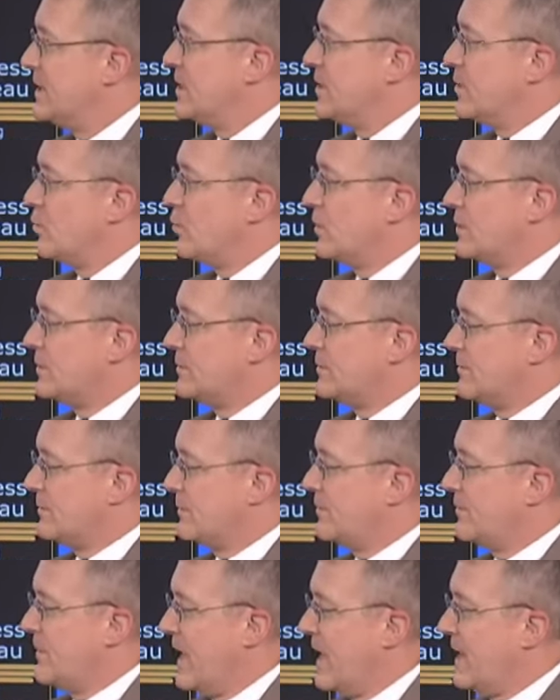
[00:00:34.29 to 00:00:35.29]
Well,
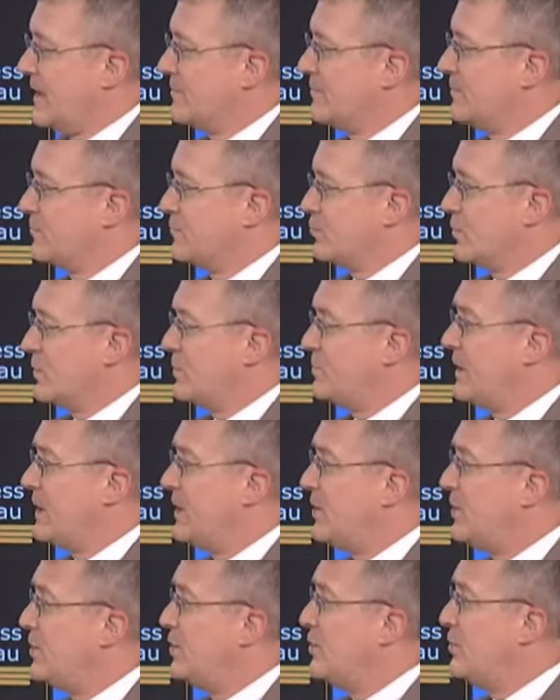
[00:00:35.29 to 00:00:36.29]
that would be
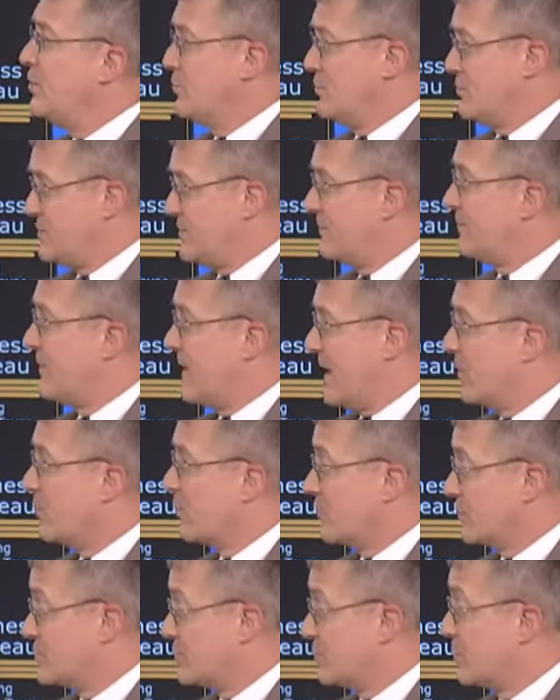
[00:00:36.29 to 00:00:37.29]
huge if that
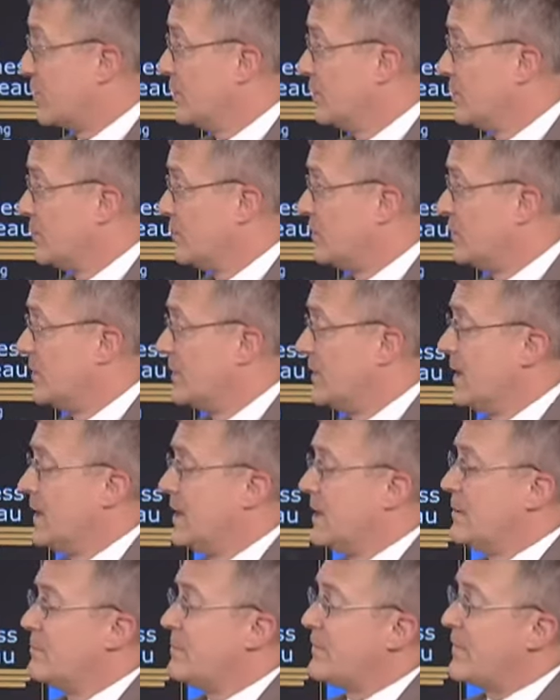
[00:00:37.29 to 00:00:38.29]
were true. Mm -hmm.
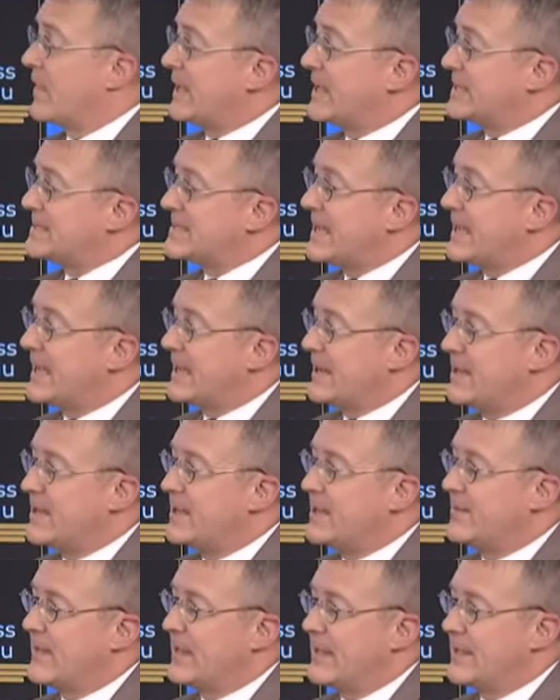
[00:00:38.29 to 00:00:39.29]
But they get taken
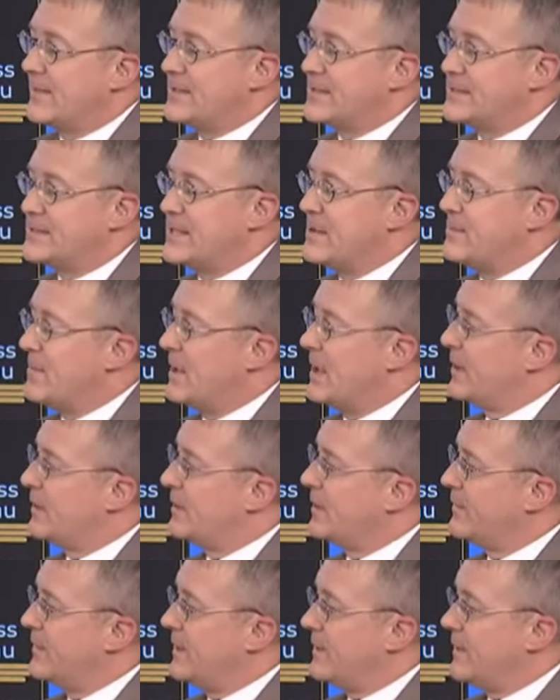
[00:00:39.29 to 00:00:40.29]
in, they get this email,
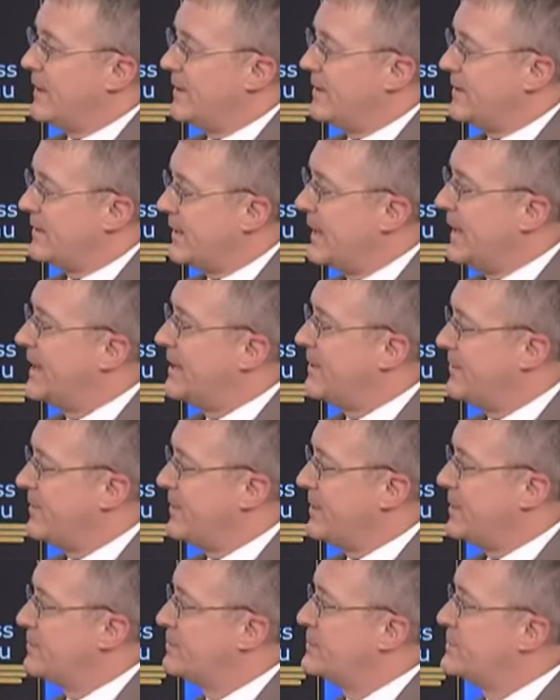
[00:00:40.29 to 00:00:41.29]
and then they link
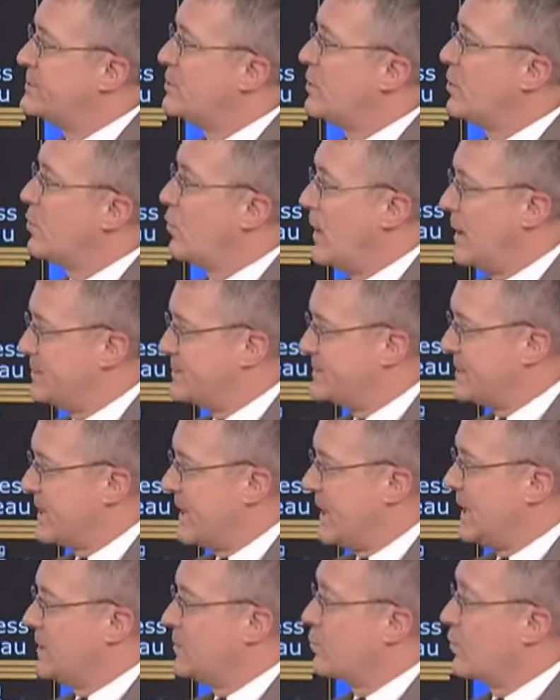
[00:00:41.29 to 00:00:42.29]
them to a
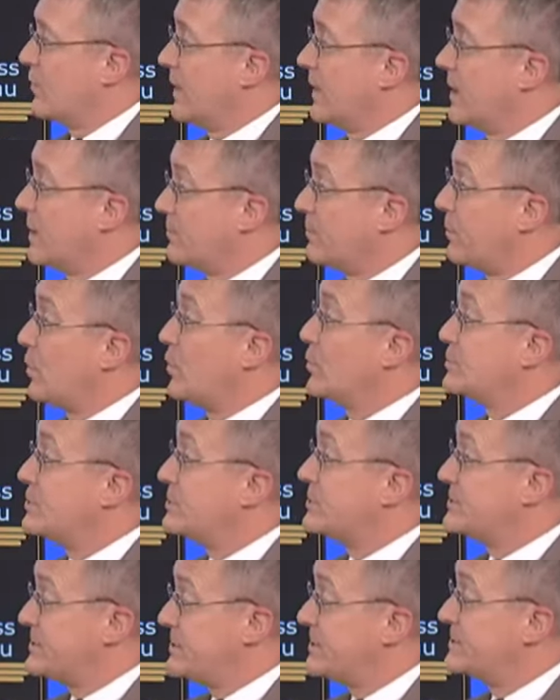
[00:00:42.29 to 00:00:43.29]
website where they can
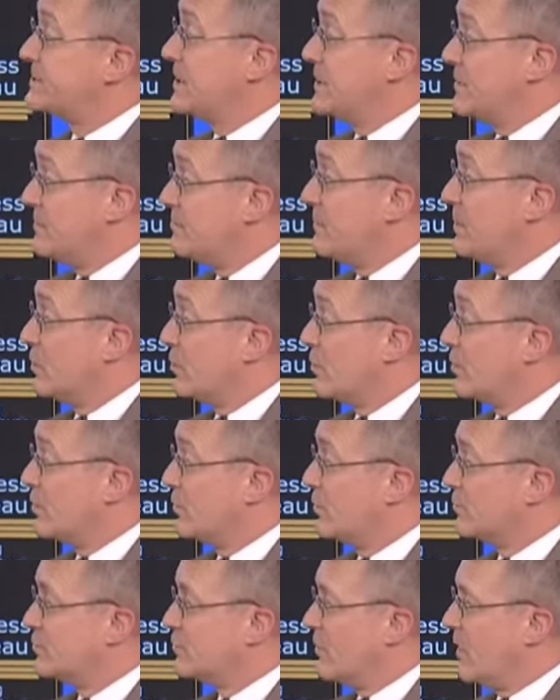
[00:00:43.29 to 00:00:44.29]
purchase this
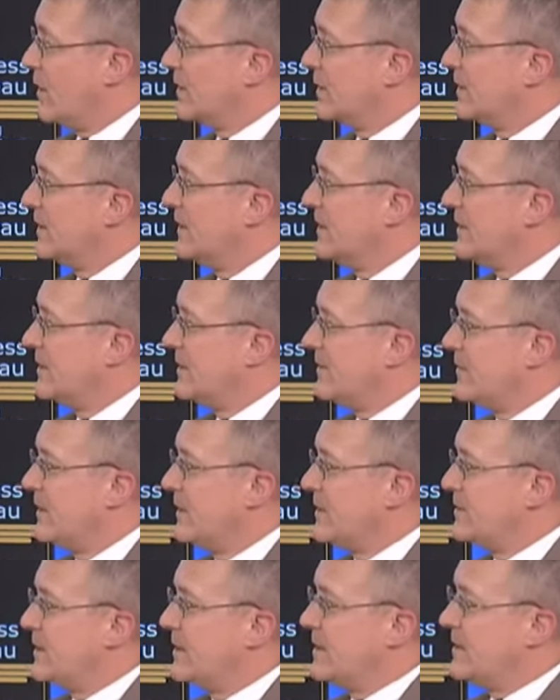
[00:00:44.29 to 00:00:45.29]
miracle drug
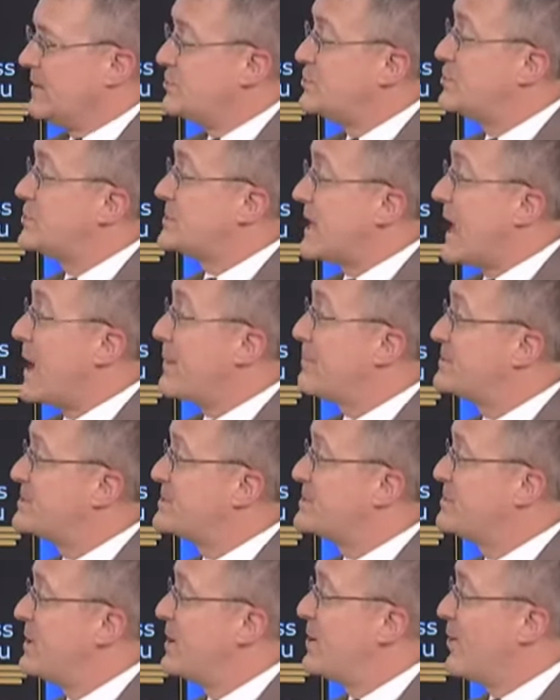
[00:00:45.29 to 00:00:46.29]
that just happens
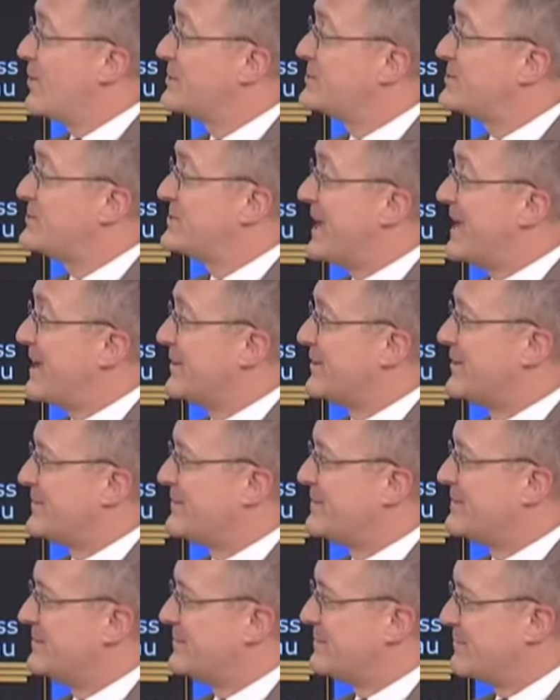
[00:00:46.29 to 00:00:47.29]
to be on sale
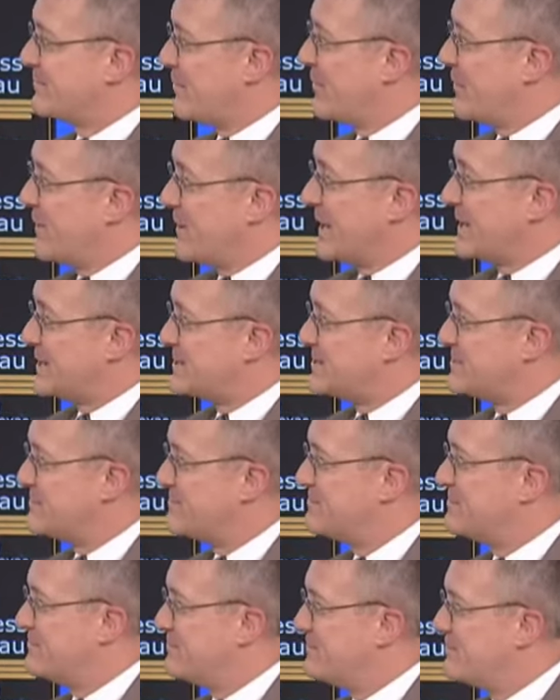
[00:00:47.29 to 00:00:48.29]
for the next
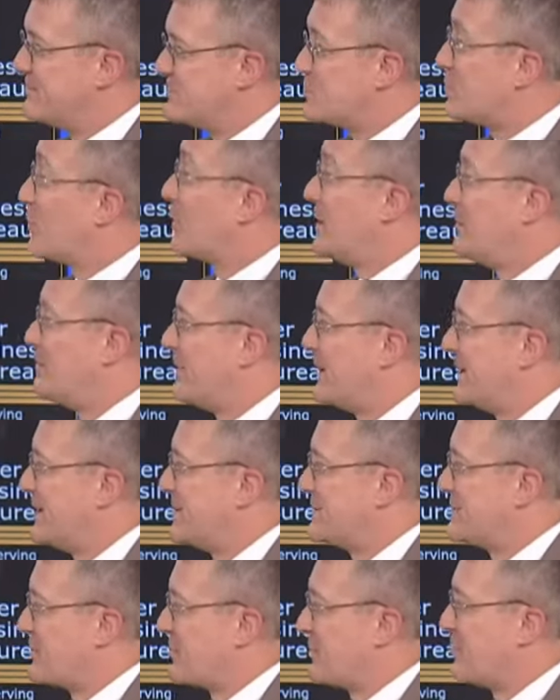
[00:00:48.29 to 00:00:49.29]
20
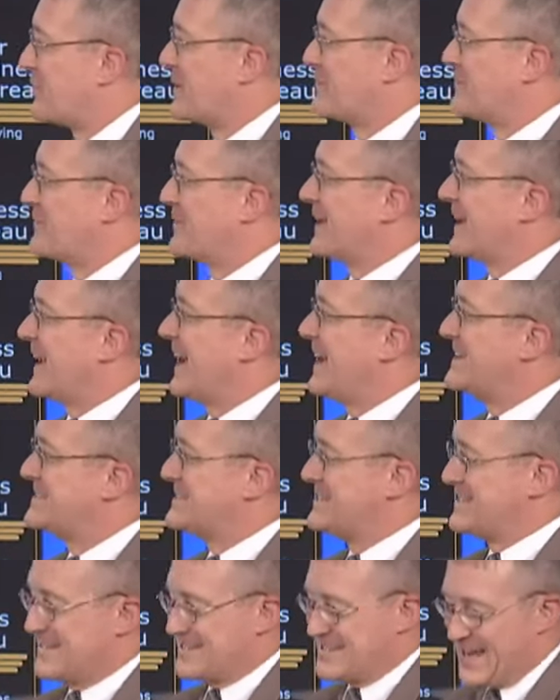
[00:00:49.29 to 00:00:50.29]
minutes or whatever the case
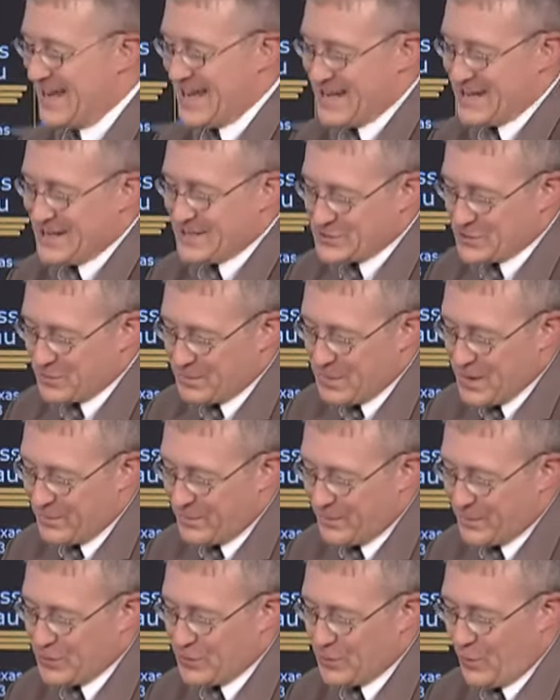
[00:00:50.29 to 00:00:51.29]
is. So people
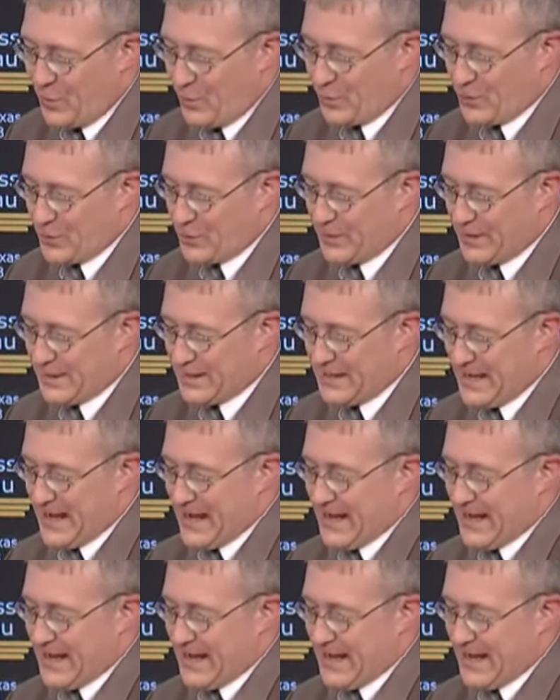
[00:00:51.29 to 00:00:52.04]
do order it.